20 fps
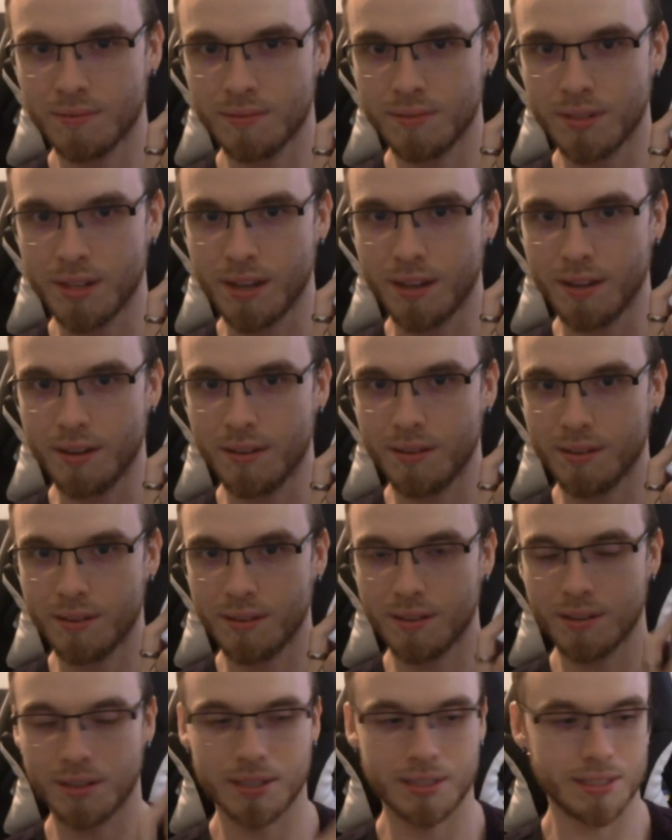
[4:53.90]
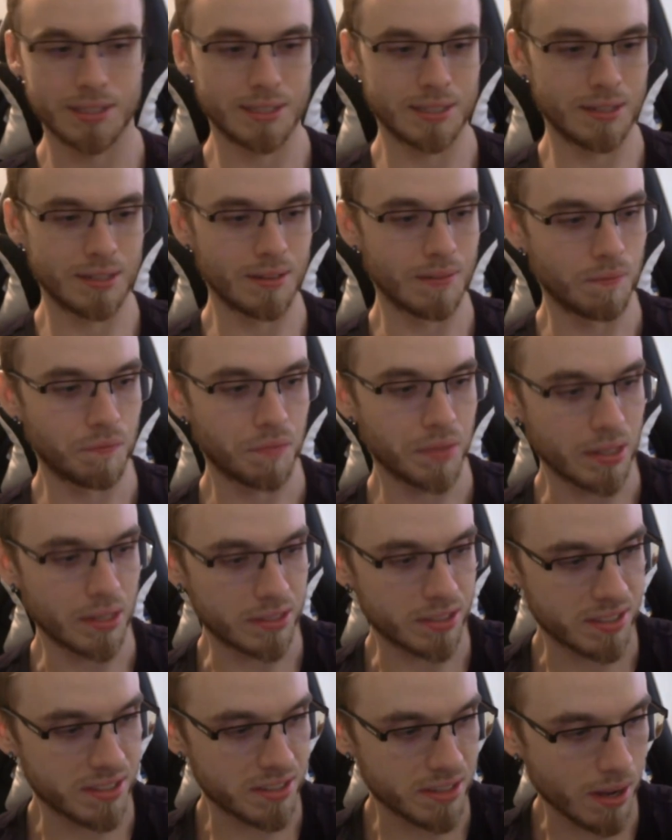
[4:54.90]
Yeah.
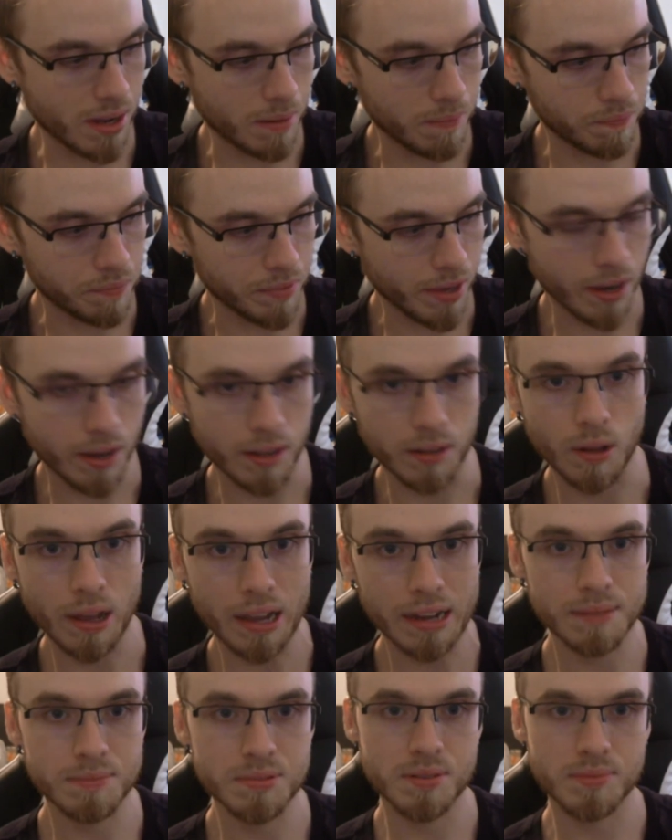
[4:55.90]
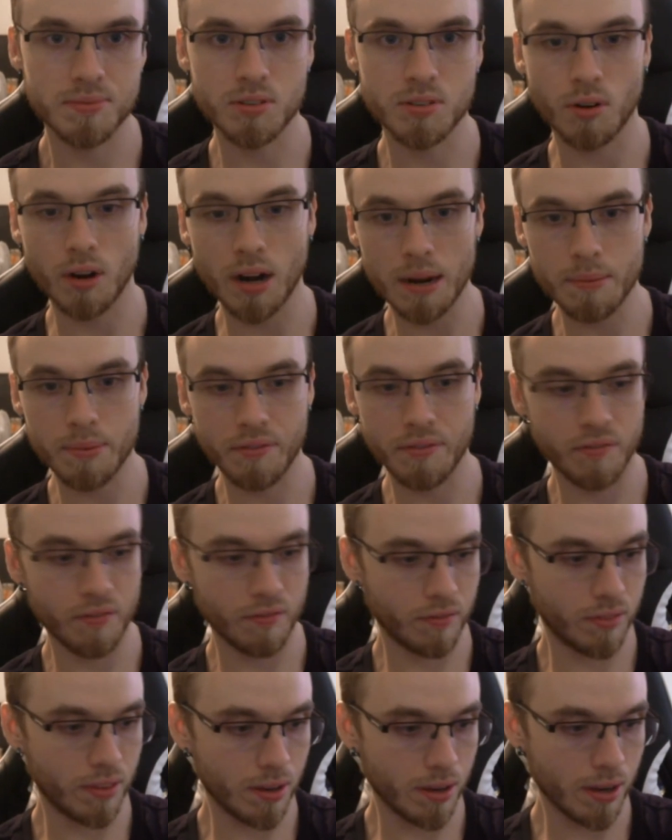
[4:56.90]
just like and subscribe
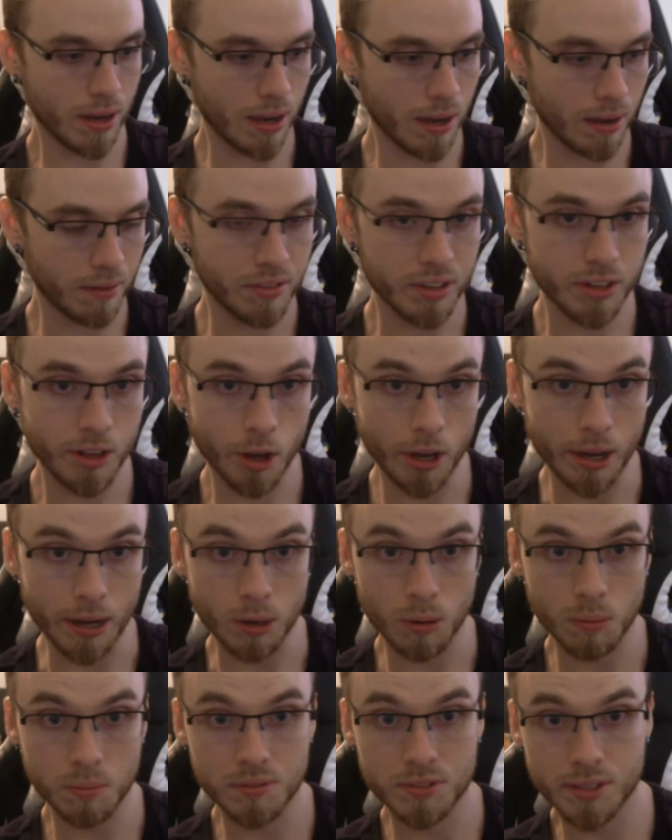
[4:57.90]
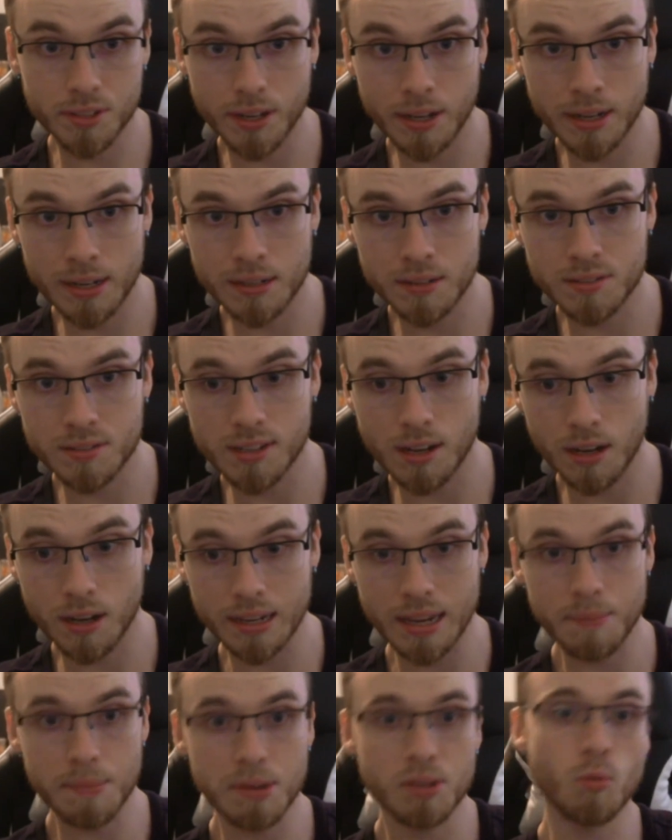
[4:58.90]
if the video helps, and
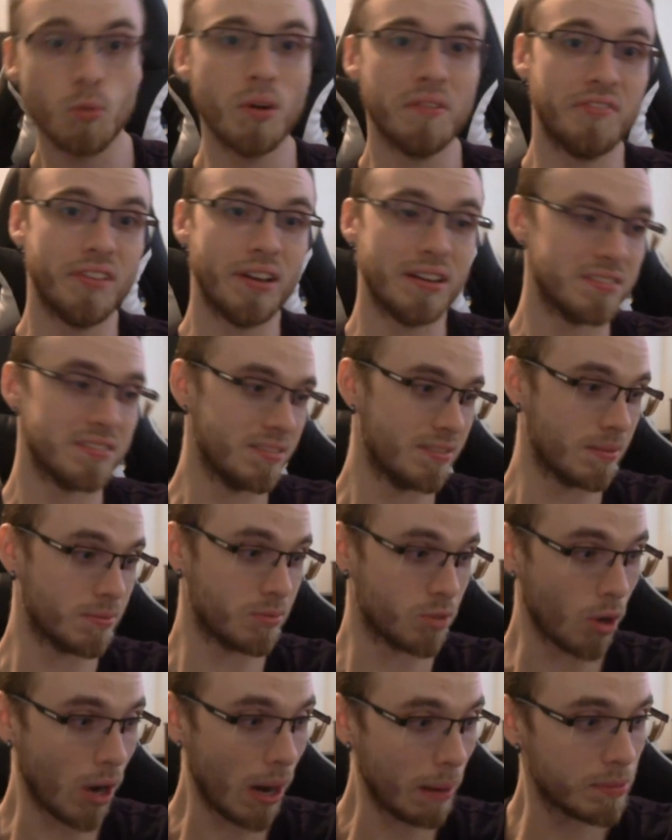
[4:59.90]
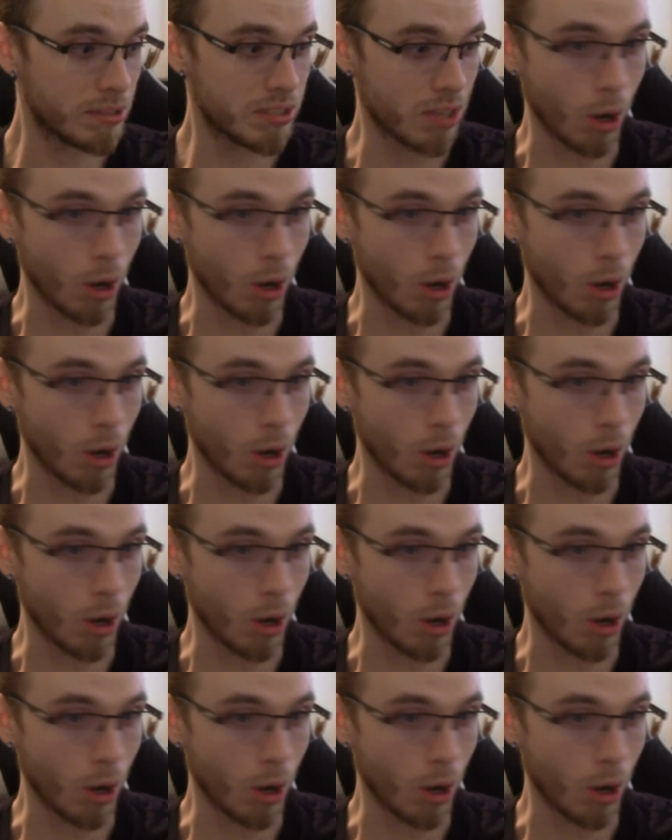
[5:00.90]
get me to 1,000 subscribers.